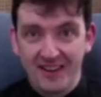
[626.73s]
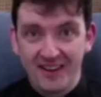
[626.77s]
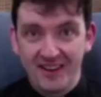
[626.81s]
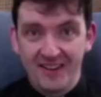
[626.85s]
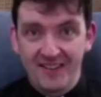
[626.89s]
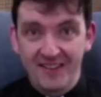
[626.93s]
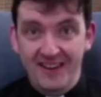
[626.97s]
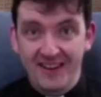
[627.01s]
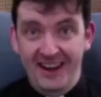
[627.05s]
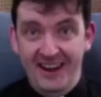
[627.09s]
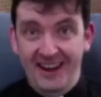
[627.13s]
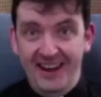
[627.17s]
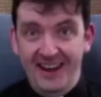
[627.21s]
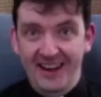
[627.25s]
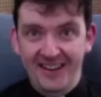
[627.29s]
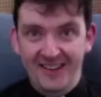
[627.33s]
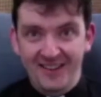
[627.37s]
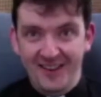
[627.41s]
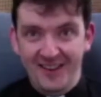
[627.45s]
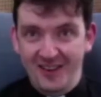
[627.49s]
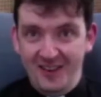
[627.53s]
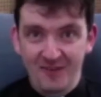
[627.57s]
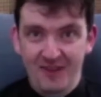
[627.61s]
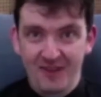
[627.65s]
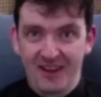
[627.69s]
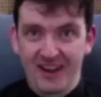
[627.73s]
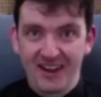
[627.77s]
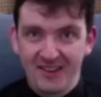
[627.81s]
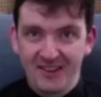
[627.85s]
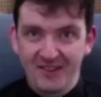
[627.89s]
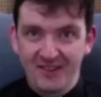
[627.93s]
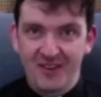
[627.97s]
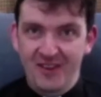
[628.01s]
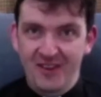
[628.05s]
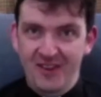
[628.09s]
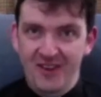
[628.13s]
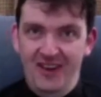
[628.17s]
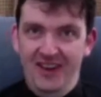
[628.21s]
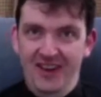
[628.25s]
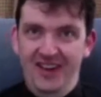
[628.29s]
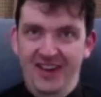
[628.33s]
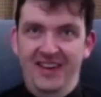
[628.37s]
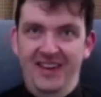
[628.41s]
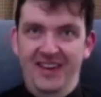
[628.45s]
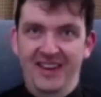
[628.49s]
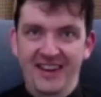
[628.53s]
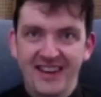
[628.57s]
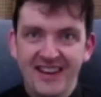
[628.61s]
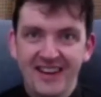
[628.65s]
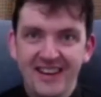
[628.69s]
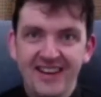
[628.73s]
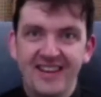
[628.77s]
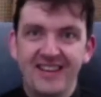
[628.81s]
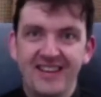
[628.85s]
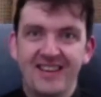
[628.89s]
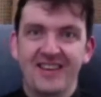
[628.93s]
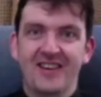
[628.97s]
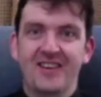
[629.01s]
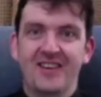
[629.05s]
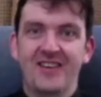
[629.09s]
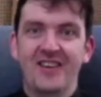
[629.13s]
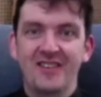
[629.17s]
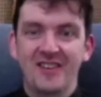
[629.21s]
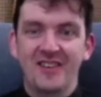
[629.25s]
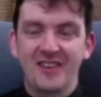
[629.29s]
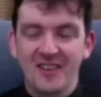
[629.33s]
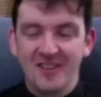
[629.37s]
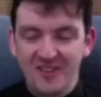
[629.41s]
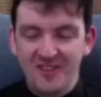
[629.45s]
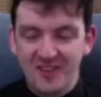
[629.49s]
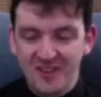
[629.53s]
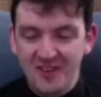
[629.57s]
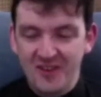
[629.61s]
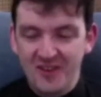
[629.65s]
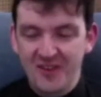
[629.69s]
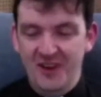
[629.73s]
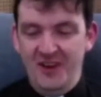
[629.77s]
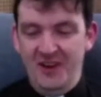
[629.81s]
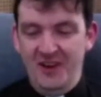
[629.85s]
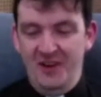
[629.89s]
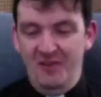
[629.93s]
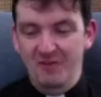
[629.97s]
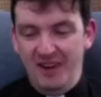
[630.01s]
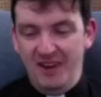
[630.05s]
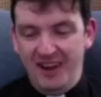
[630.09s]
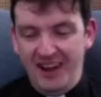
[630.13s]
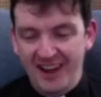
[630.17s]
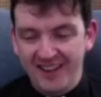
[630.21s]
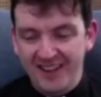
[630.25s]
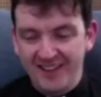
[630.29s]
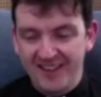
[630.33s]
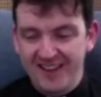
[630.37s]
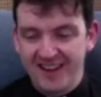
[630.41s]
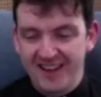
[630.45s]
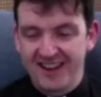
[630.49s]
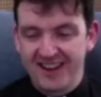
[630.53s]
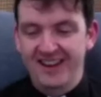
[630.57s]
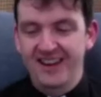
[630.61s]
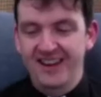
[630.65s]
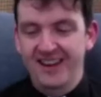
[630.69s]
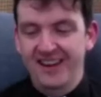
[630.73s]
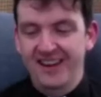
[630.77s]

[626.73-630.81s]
ridiculous at the minute with all the craziness that's going on, but actually